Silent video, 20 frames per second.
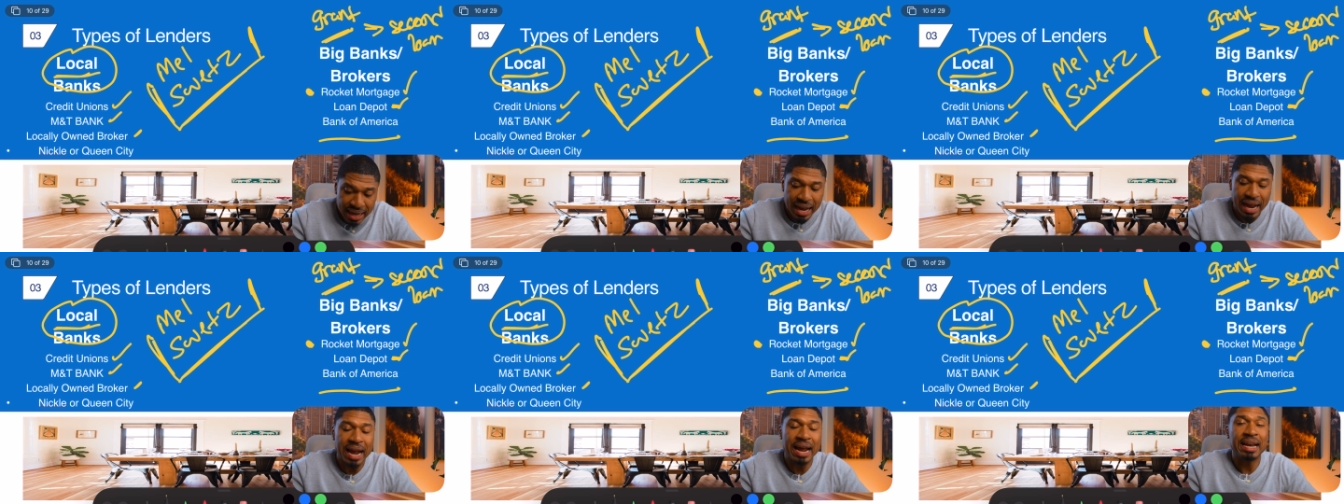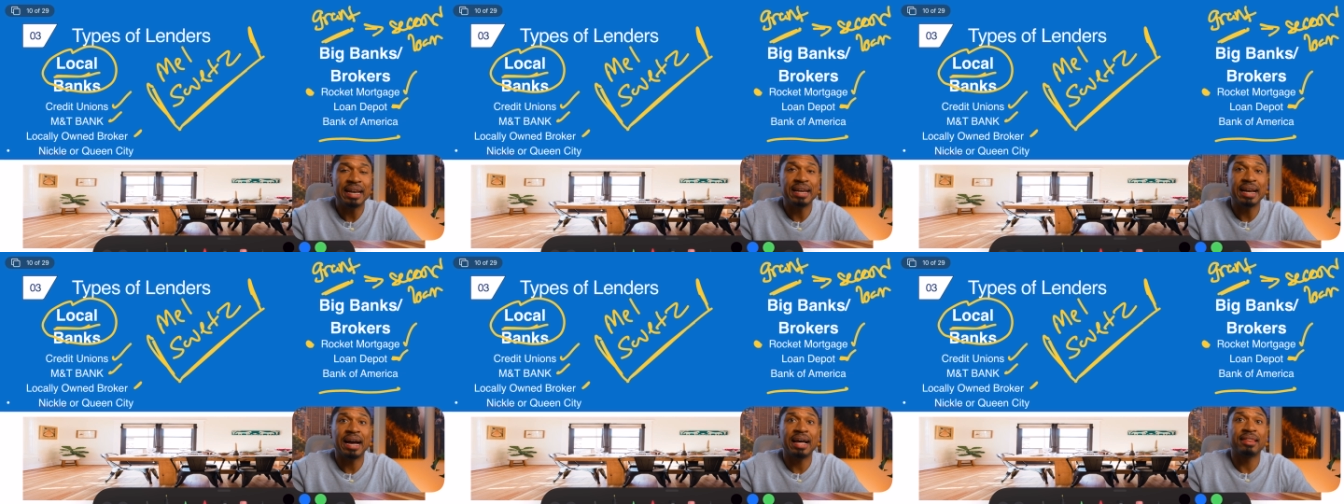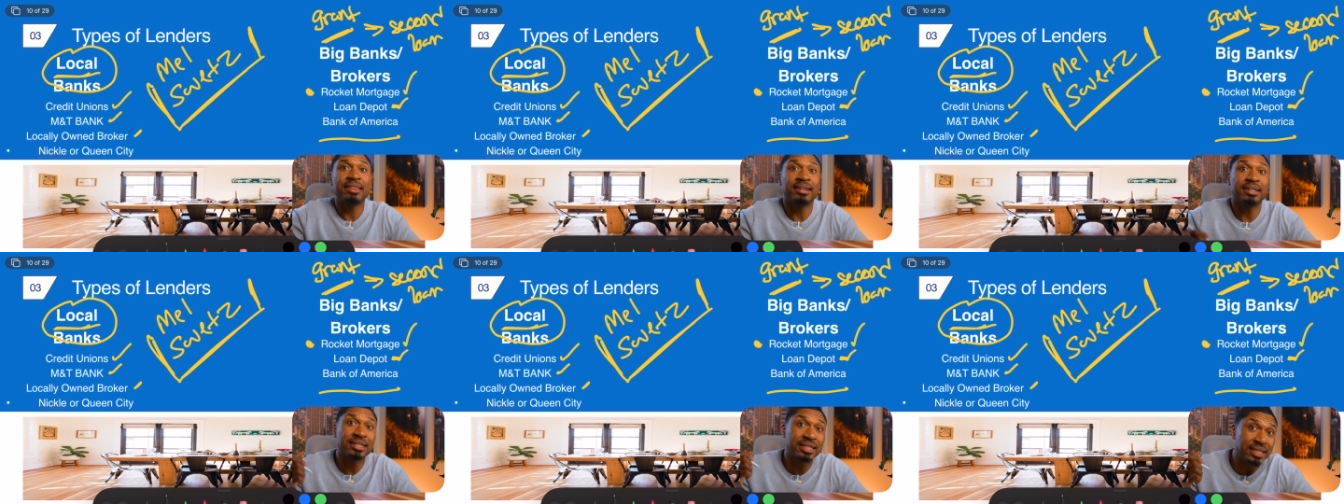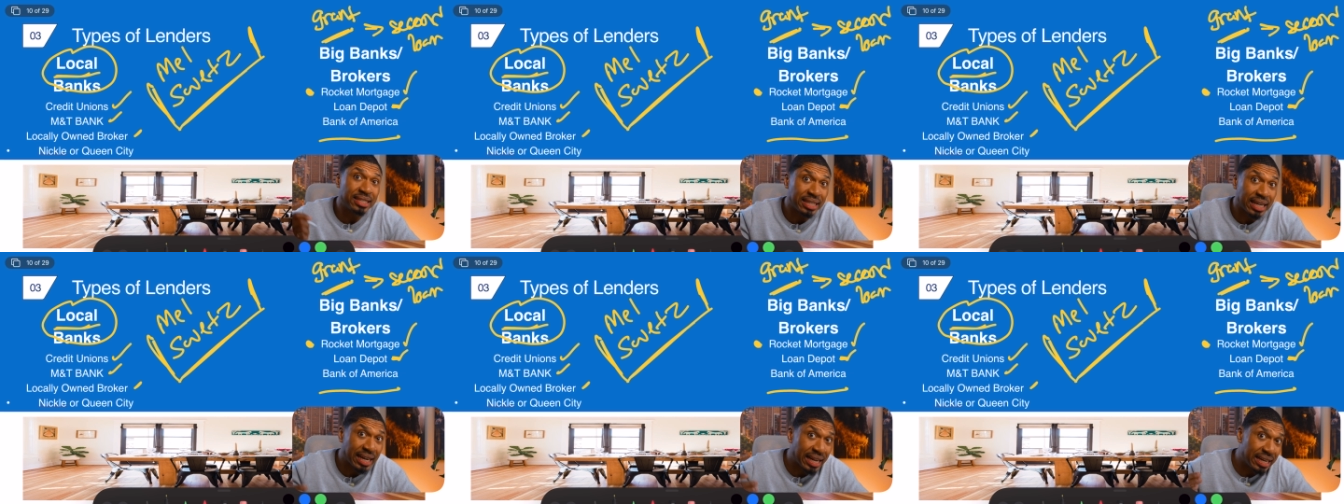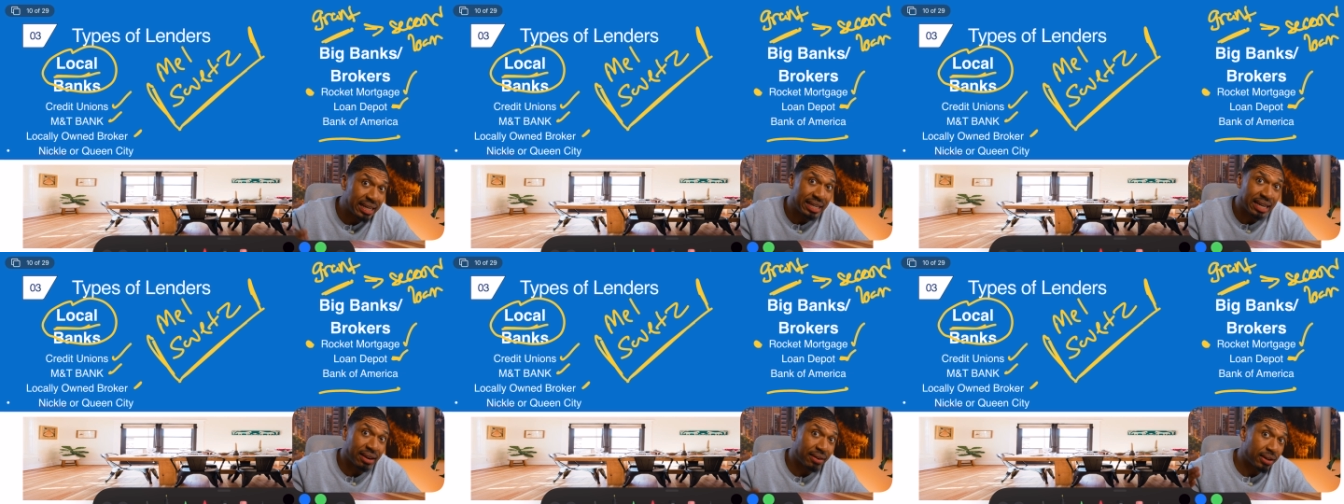and not the
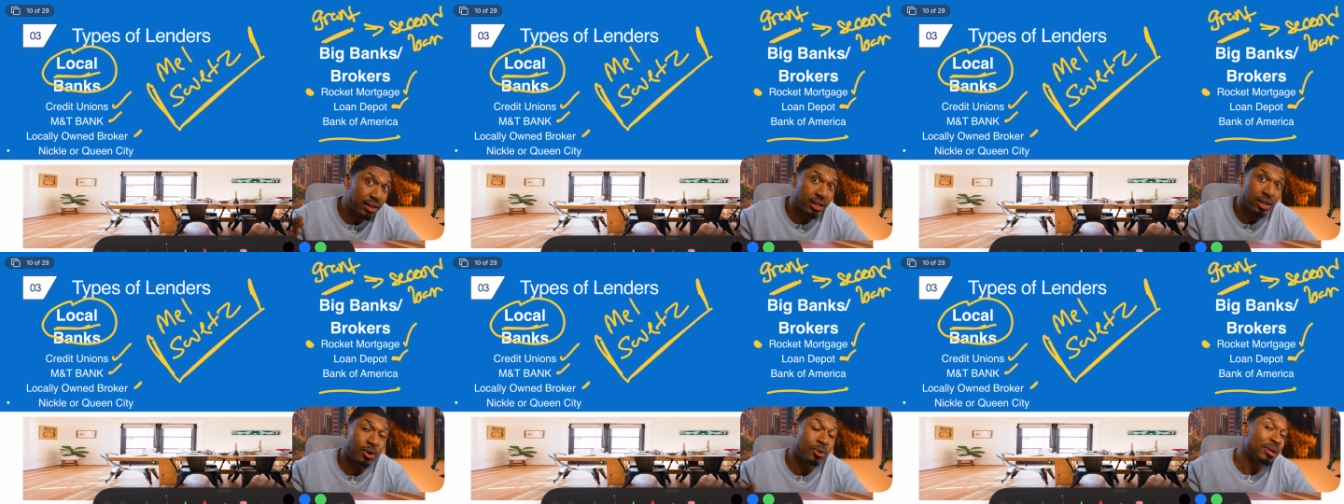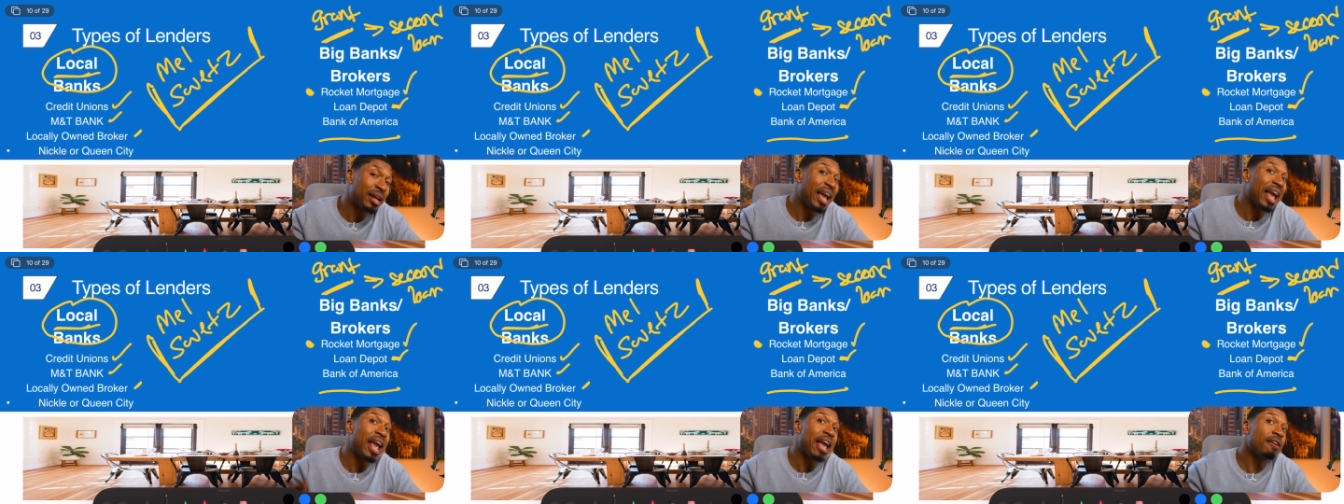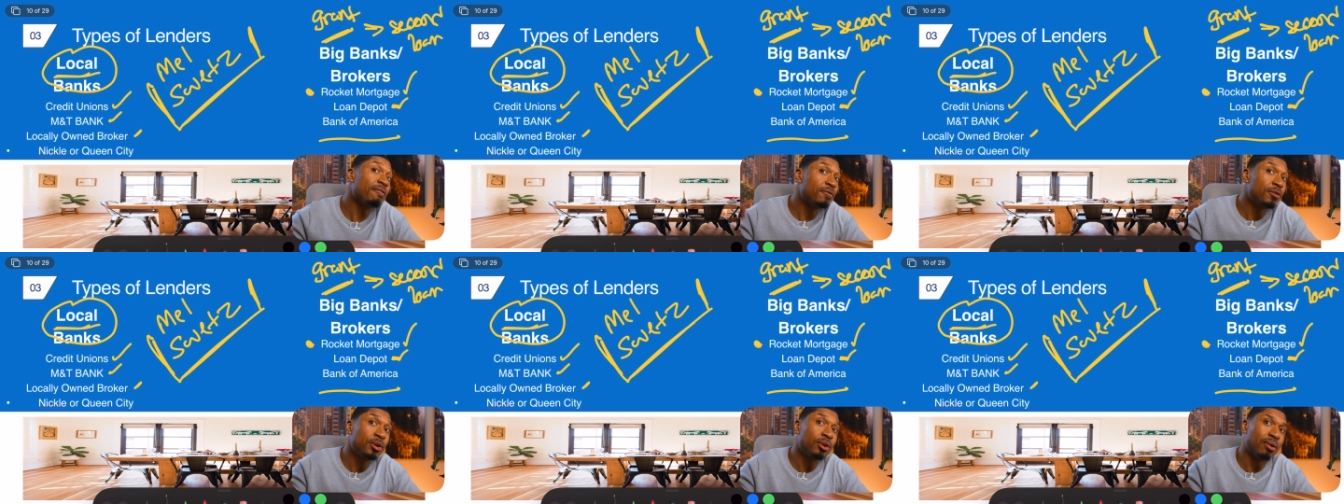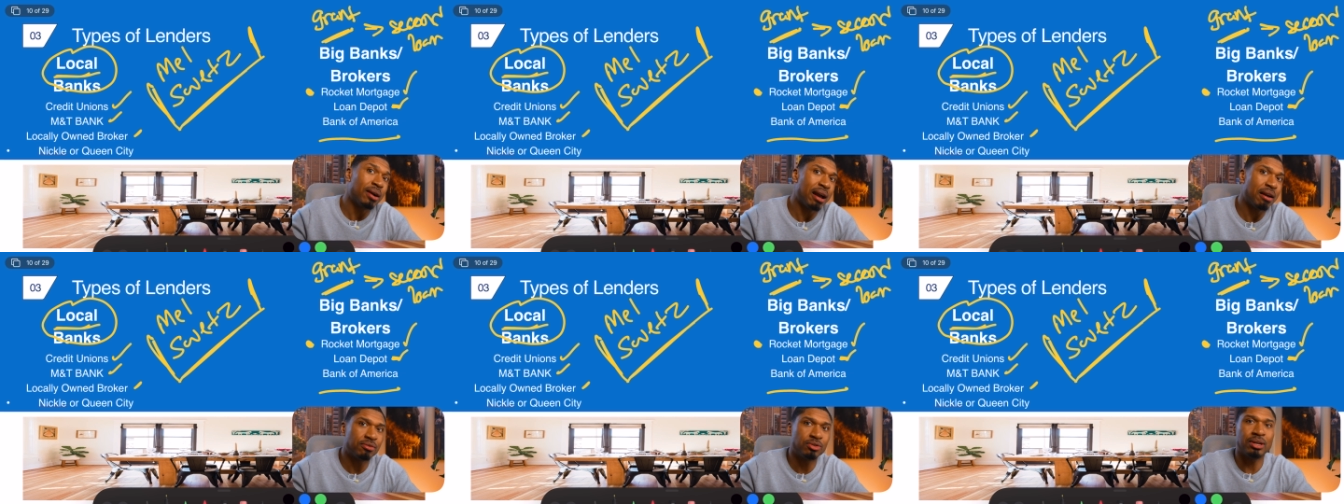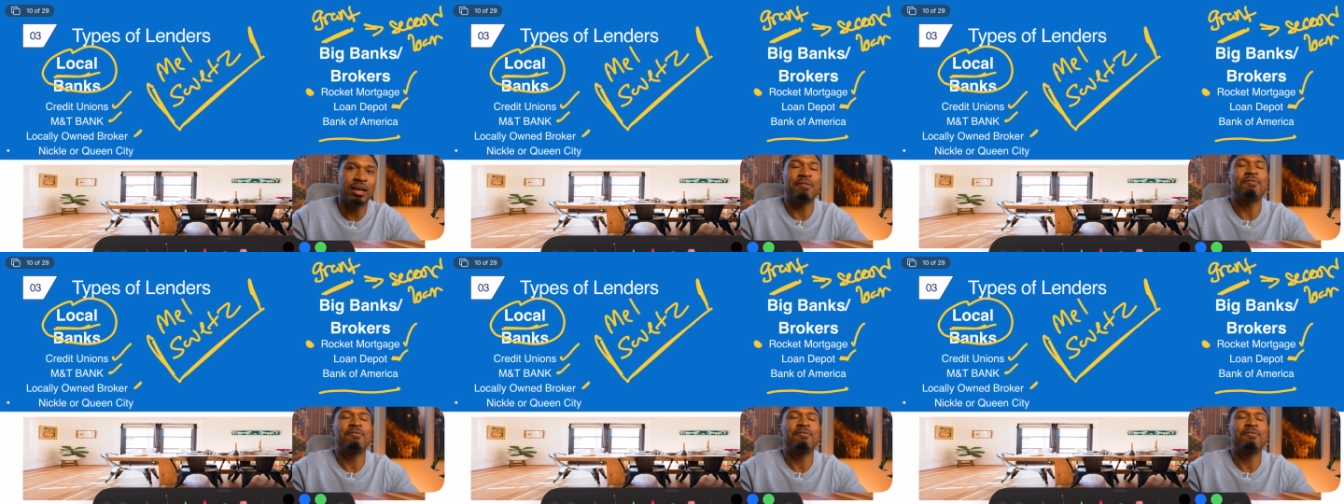secondary loan if you don't have to.